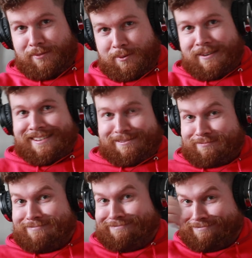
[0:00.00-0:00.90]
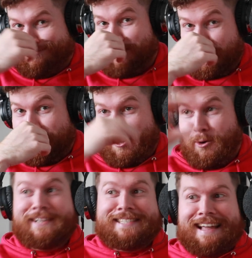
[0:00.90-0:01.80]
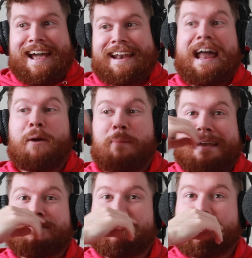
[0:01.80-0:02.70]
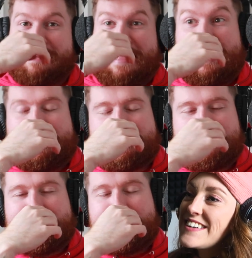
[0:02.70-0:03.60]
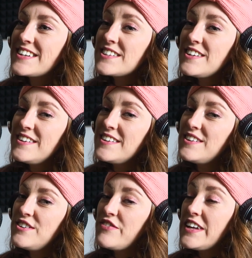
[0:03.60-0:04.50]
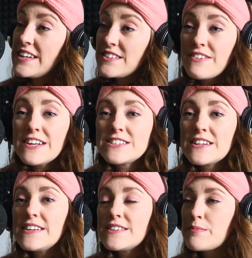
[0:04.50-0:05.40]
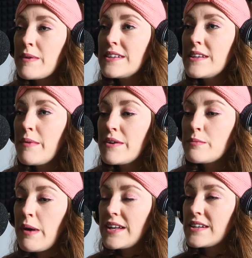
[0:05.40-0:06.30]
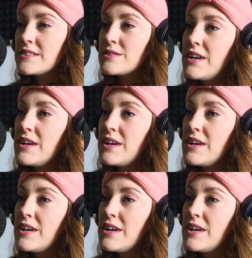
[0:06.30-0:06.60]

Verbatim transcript: you want, if you want to go into that and how painful it, that is, because I um, you feel it eventually, despite the amount of padding as